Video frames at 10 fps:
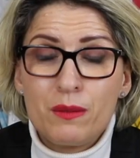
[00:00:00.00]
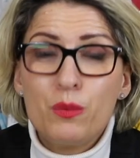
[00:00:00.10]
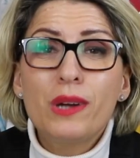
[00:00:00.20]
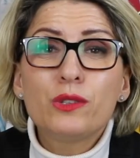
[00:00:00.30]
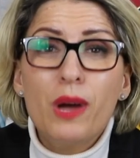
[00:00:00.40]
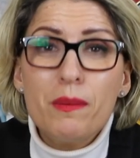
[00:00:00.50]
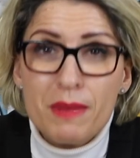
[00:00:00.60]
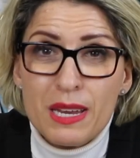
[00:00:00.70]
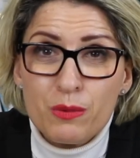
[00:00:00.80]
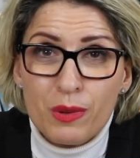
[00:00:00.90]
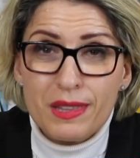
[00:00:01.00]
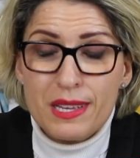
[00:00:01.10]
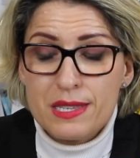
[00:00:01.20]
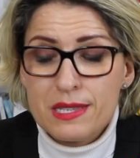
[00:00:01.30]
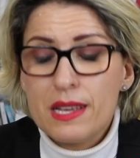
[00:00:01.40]
What do I mean with
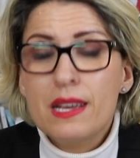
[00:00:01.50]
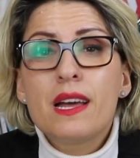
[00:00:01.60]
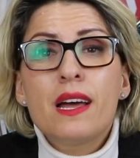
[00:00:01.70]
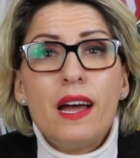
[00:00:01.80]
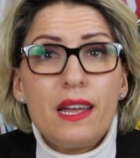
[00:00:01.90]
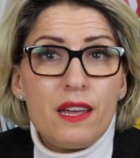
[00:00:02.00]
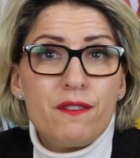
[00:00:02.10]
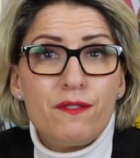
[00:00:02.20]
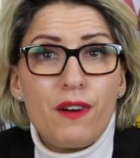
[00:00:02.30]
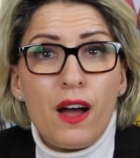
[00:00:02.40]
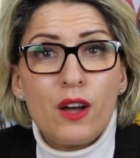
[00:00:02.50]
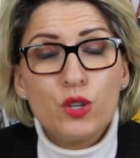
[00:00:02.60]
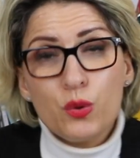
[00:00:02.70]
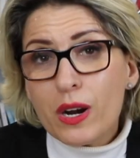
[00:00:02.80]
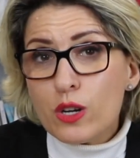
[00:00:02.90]
this? If
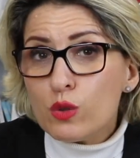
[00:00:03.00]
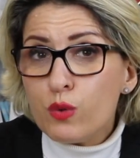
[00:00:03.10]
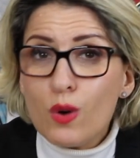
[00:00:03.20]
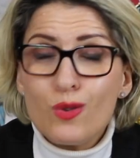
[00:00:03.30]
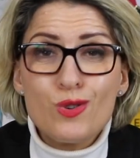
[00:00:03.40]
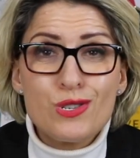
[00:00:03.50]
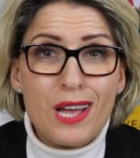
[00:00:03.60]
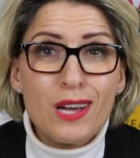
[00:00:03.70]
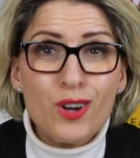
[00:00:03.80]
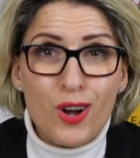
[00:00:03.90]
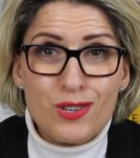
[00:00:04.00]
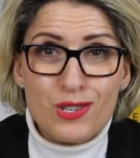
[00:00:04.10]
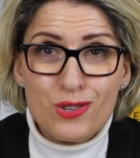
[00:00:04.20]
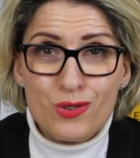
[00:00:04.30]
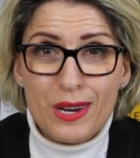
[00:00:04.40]
you are not focused and
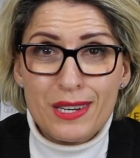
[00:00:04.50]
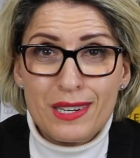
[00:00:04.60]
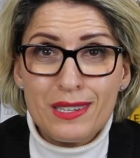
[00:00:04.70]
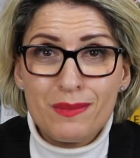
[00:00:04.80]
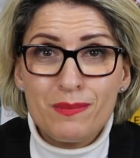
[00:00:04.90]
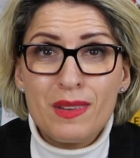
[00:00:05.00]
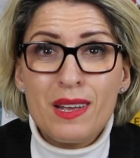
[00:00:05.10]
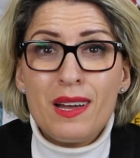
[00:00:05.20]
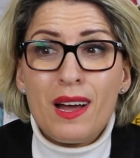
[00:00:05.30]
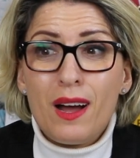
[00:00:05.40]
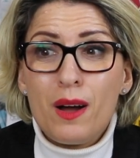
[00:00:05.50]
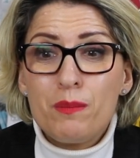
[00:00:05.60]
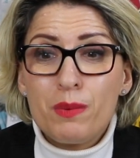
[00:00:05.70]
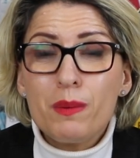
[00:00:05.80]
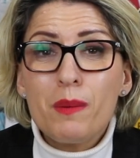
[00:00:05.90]
concentrated,
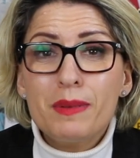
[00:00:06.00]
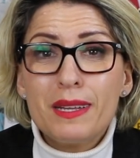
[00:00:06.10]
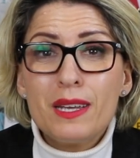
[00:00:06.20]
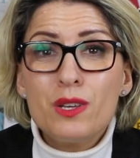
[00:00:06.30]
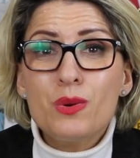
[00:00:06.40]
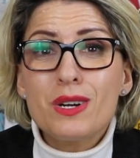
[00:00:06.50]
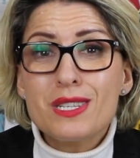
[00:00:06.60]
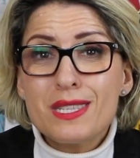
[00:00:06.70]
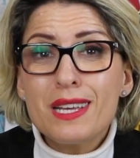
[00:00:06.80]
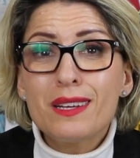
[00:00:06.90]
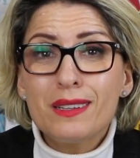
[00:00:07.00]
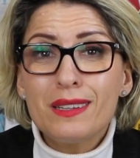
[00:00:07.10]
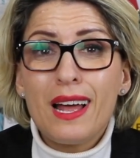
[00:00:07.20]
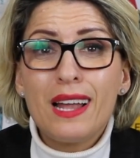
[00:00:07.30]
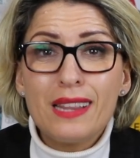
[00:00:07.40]
probably you are still
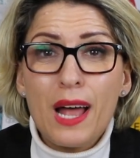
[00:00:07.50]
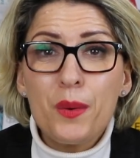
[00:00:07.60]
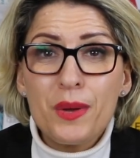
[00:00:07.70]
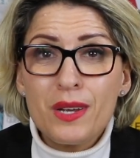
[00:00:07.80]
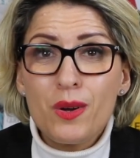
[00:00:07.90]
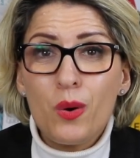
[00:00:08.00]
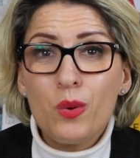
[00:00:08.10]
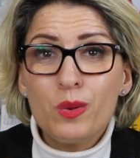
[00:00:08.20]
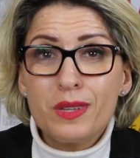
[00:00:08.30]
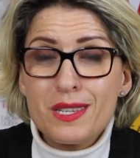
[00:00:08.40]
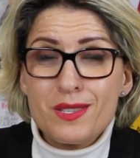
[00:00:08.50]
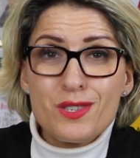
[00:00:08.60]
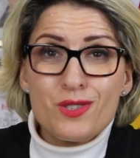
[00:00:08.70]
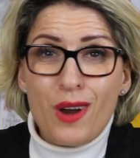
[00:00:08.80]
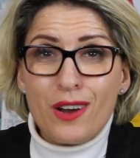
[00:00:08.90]
allowing all these
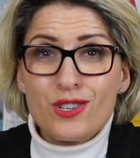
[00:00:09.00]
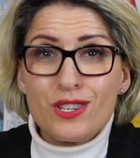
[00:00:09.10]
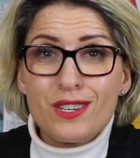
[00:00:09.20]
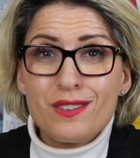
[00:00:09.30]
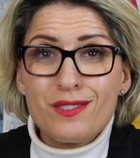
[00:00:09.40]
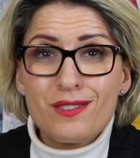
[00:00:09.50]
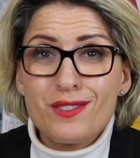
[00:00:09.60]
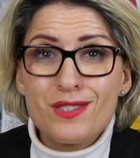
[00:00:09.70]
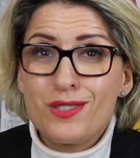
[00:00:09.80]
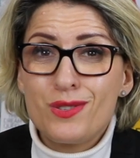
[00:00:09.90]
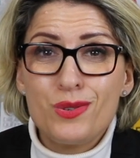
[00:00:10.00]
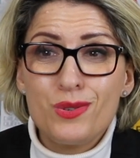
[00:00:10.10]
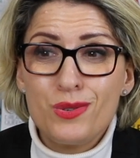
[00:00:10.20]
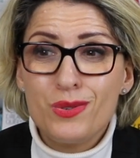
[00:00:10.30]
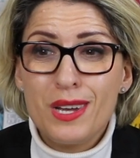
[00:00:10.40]
distractions
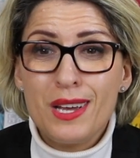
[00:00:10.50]
to